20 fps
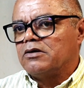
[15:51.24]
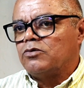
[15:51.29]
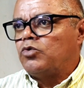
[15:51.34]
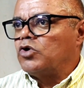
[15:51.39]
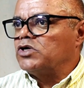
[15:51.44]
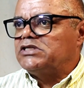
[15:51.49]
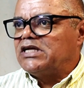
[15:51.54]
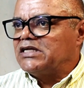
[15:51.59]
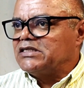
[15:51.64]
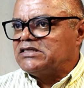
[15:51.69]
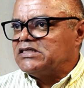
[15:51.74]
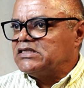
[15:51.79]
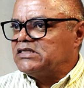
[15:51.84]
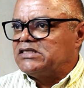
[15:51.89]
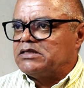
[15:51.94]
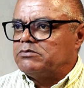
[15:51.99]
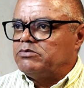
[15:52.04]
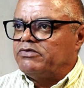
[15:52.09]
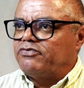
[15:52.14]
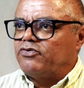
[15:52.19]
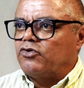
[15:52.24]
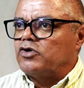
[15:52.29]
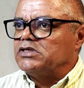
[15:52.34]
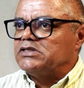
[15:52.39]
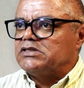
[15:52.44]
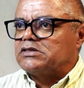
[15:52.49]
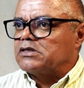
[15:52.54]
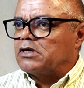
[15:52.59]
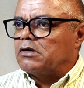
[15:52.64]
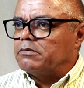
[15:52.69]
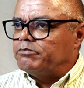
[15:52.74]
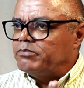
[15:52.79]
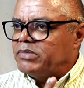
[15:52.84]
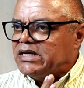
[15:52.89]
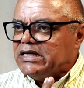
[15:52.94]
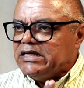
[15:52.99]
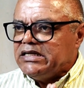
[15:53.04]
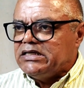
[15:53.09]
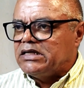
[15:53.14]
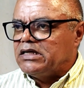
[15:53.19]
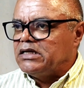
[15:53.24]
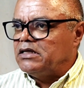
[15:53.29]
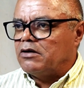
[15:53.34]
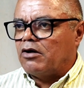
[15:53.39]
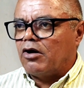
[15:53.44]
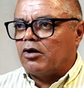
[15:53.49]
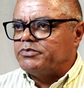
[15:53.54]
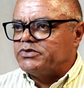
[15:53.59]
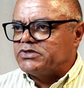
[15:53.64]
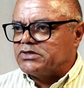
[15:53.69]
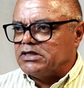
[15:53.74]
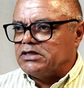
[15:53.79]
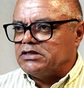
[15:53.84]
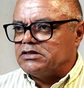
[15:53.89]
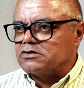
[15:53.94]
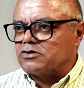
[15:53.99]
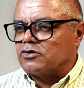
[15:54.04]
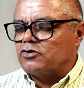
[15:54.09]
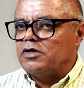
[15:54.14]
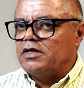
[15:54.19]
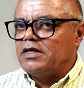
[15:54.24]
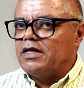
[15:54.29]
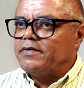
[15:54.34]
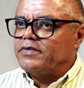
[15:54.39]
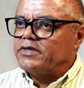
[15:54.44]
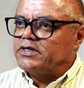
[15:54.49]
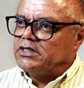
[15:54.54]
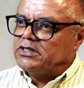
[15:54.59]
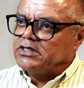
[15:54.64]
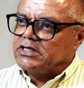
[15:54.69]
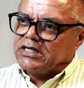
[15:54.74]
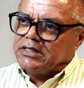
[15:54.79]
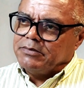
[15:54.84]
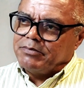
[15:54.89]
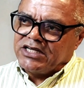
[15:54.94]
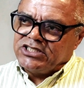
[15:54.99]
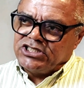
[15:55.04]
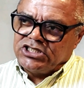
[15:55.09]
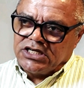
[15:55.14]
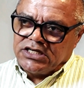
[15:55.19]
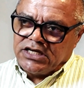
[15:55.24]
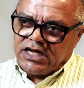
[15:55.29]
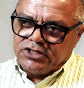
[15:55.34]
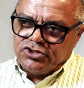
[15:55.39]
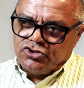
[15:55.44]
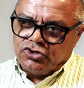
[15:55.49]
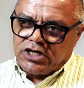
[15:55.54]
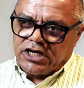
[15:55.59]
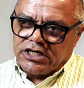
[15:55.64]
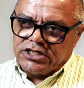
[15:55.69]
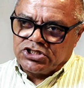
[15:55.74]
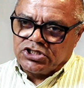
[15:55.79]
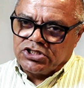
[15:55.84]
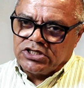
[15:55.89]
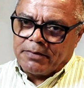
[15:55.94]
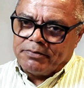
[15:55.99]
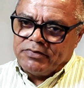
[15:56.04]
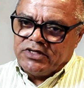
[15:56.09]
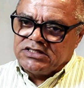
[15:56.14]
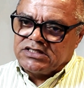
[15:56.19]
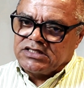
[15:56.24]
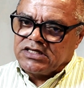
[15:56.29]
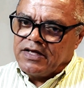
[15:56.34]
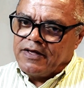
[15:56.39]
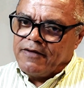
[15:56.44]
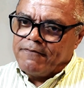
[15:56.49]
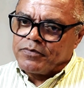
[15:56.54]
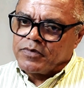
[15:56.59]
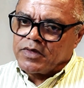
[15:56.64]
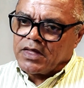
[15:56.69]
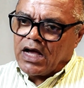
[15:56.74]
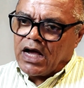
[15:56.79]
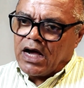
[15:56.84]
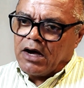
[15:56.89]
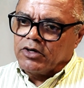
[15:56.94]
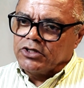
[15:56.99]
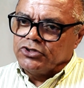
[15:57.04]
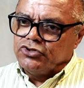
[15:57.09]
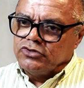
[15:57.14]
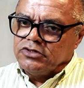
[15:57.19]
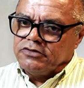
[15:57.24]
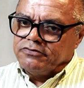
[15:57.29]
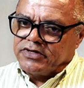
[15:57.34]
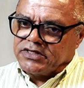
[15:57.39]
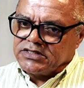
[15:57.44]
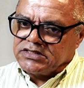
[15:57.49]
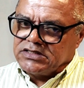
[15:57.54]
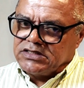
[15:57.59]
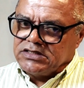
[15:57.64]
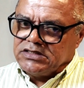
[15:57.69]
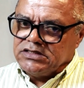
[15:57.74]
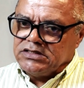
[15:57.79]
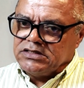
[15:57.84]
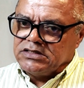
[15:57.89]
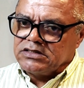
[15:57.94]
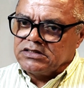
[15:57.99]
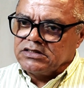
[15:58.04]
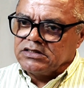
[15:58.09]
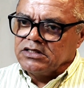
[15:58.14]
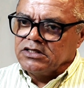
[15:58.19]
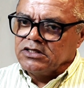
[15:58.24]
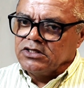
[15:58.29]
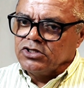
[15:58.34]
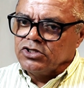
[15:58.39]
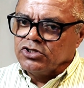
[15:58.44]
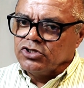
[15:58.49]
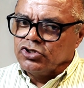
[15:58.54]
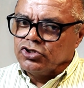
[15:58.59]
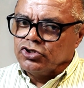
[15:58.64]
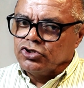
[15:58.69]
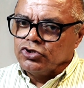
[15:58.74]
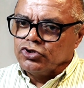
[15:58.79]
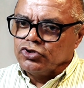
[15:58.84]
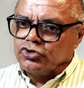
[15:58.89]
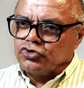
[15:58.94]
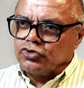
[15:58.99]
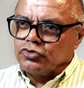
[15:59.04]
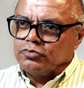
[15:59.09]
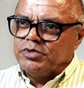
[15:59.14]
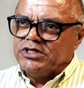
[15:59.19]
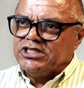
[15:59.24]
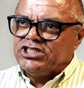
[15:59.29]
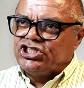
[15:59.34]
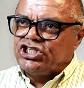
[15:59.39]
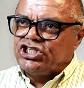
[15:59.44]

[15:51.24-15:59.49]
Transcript: what existed before is completely obsolete. So you can imagine an education. That means our universities should be